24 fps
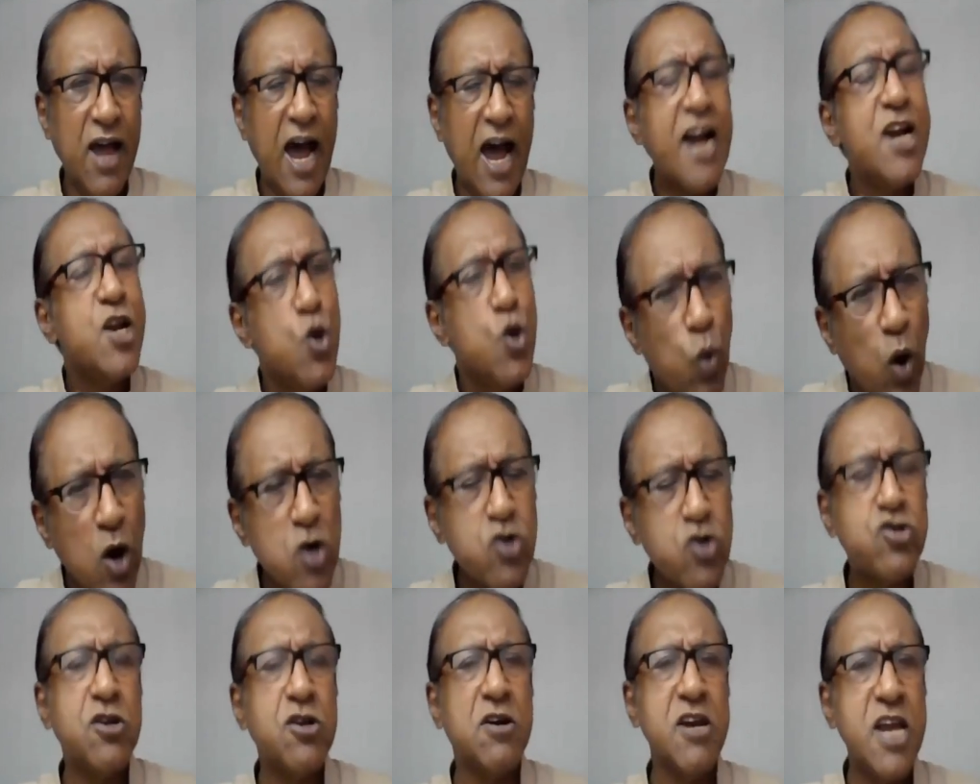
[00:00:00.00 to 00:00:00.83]
and you
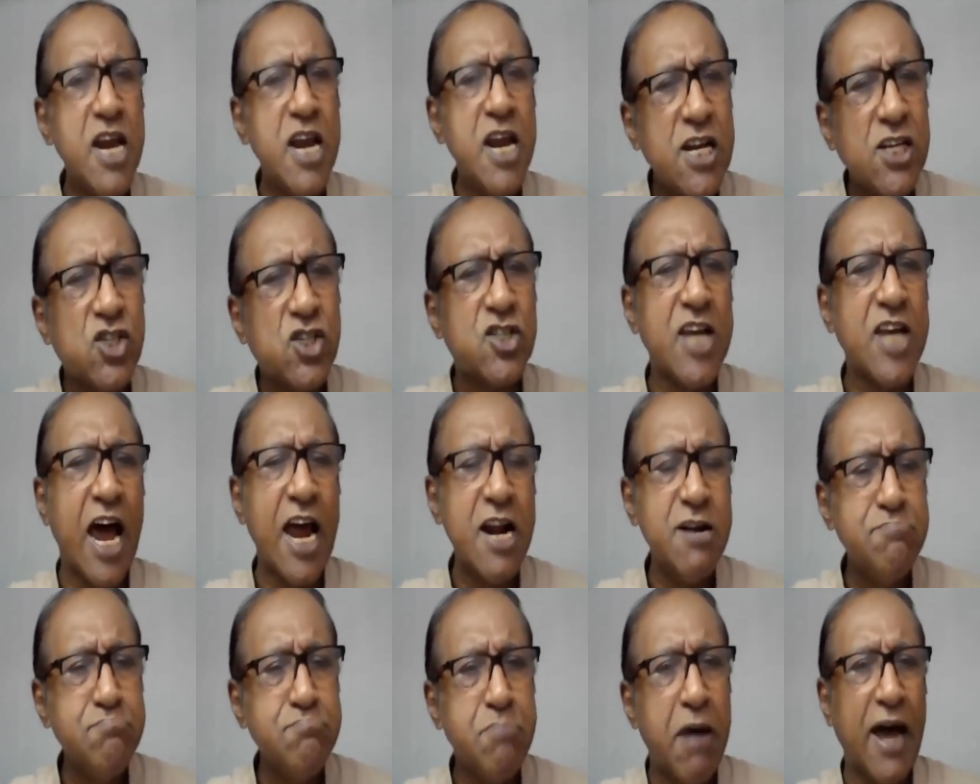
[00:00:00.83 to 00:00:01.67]
want to really
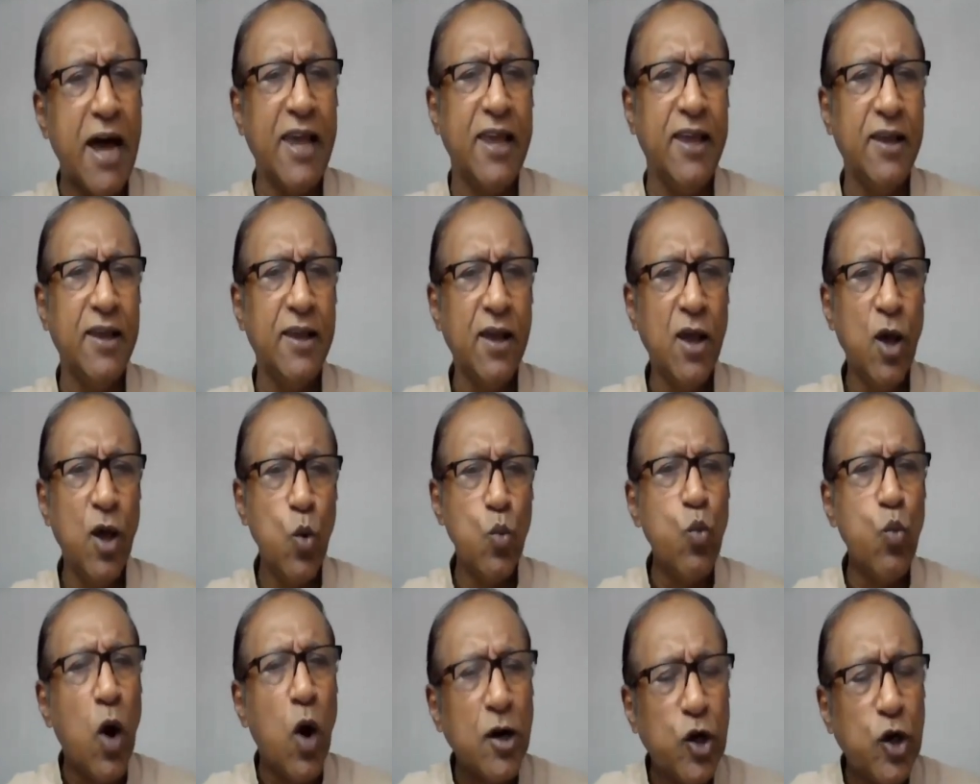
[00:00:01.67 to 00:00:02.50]
stand by
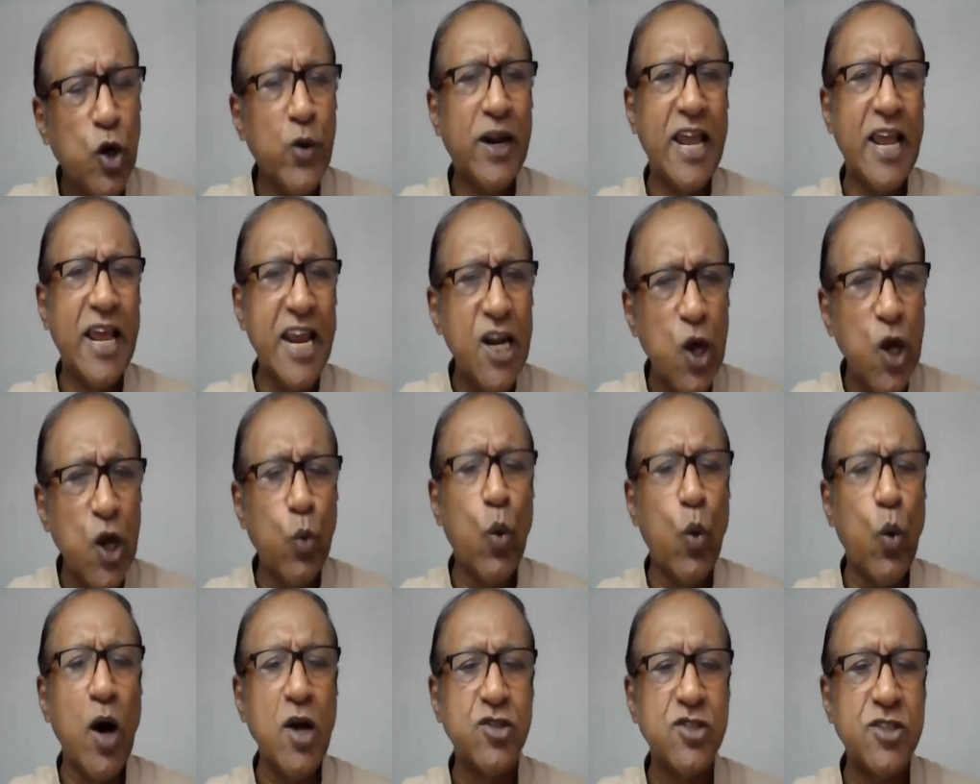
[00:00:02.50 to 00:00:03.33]
what your inner
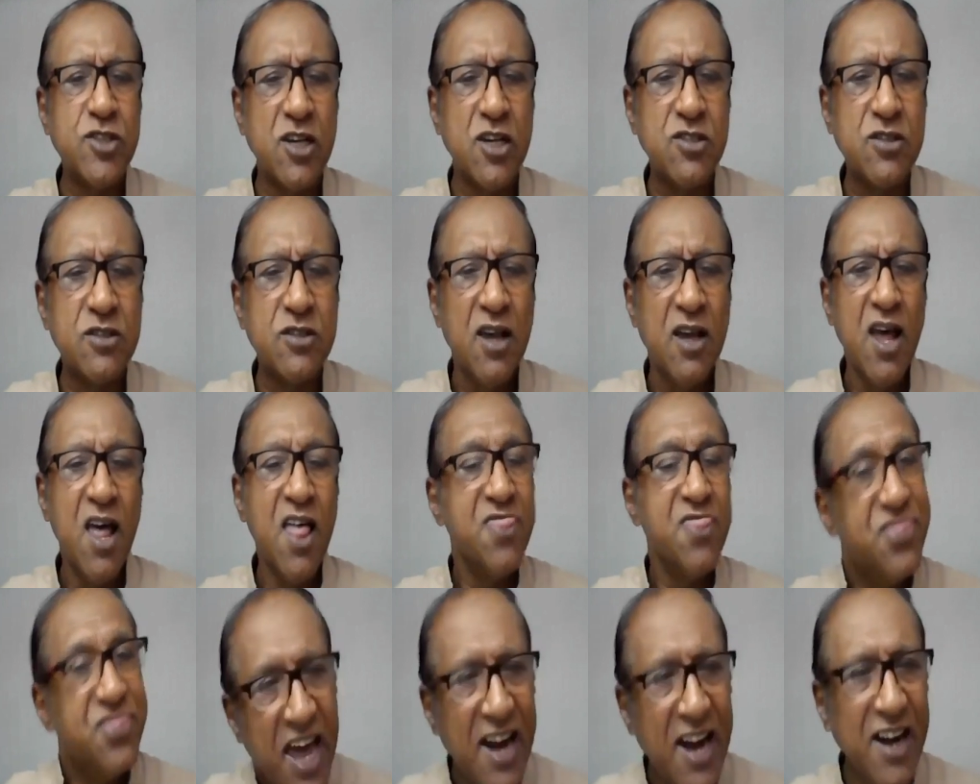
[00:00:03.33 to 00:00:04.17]
voice says,
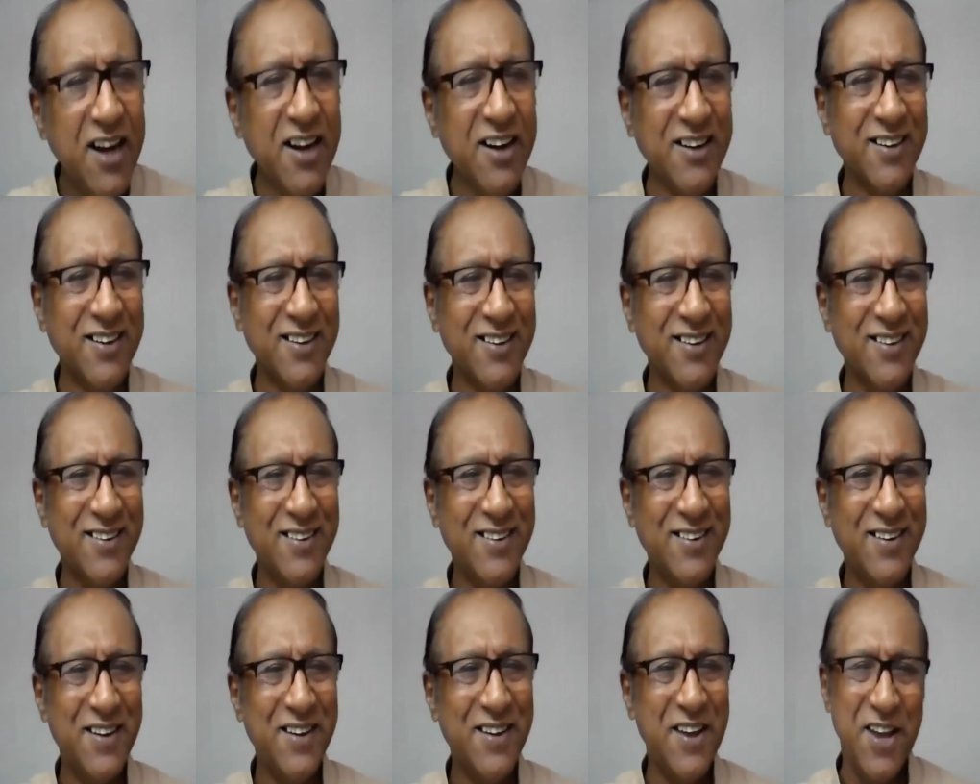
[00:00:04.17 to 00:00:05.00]

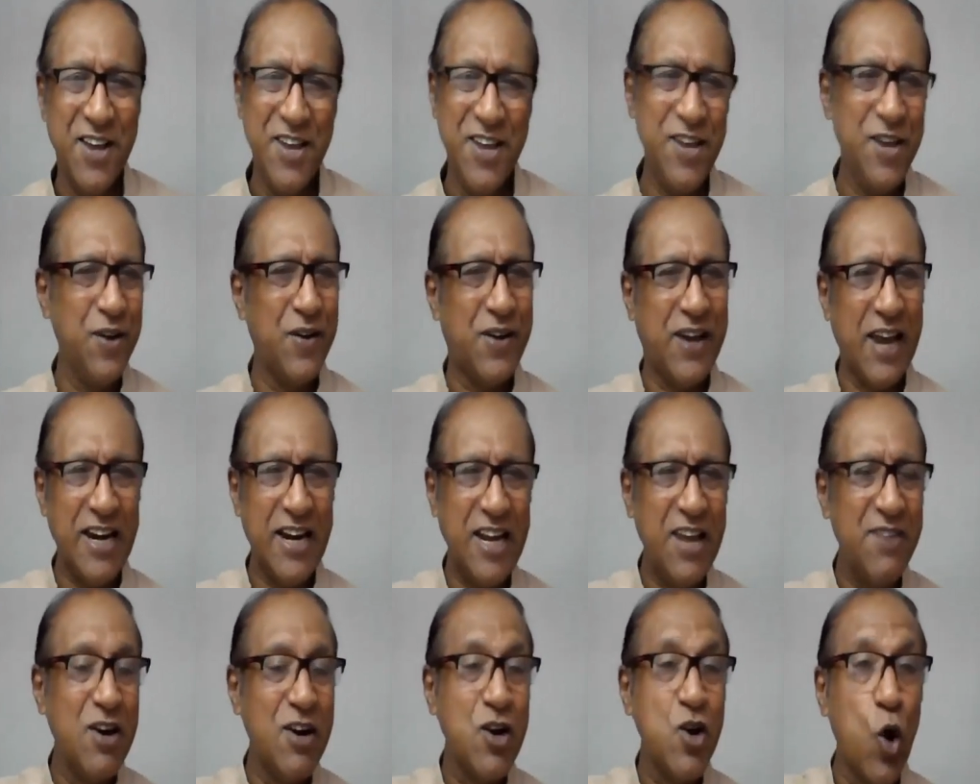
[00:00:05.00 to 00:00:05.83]
then you can
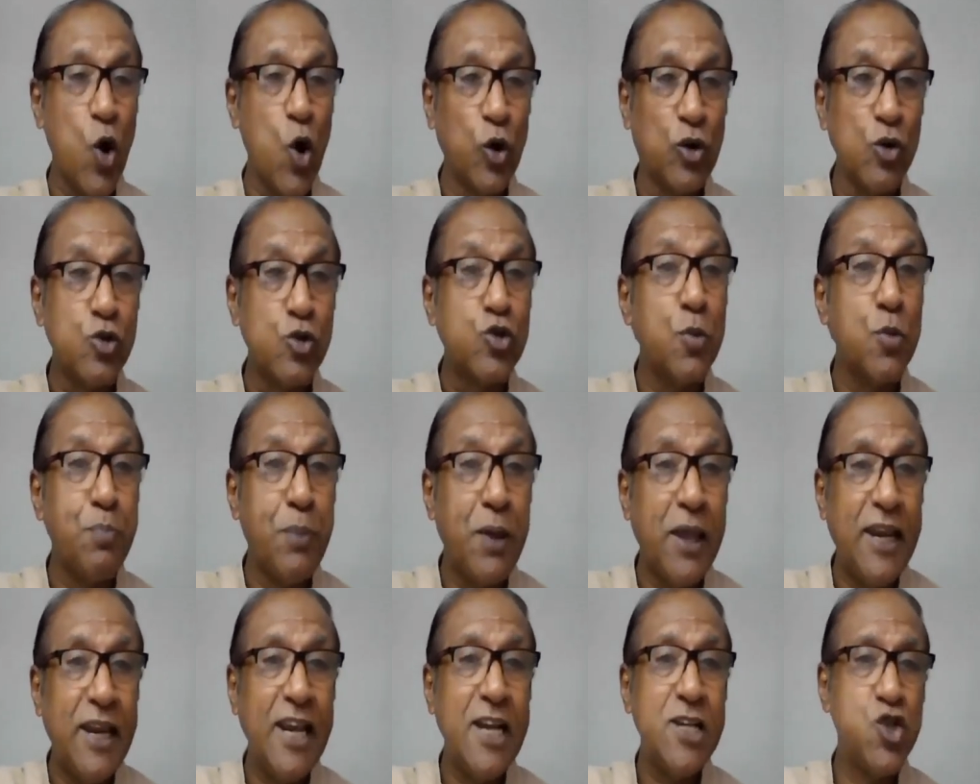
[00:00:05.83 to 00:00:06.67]
even go to
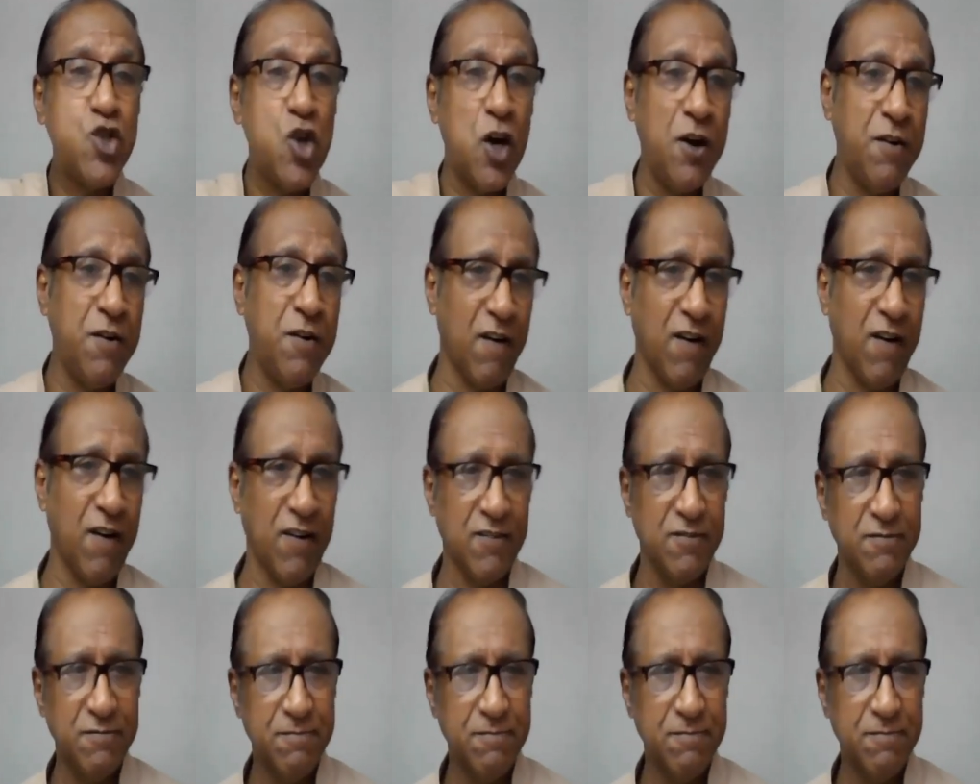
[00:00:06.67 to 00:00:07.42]
Superior General